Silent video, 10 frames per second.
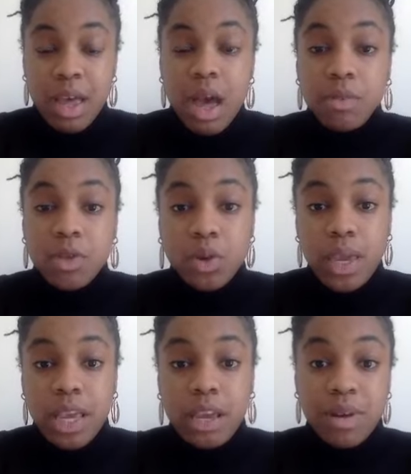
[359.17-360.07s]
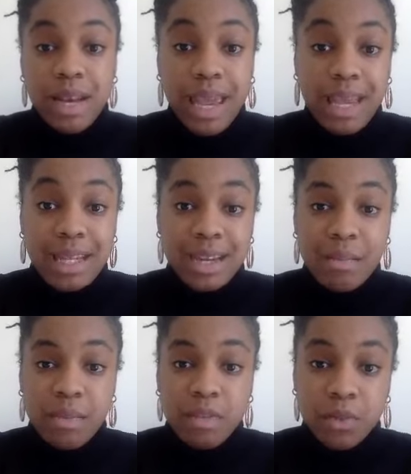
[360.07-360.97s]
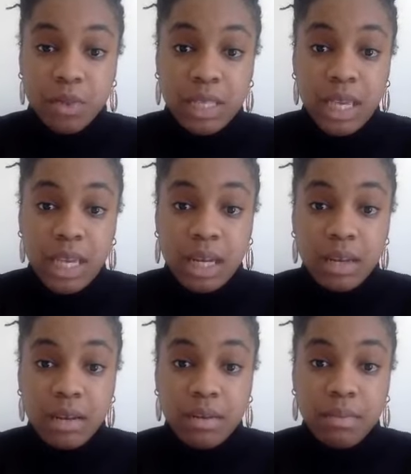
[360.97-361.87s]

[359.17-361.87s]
I'm sure he could relate to Numbers 14.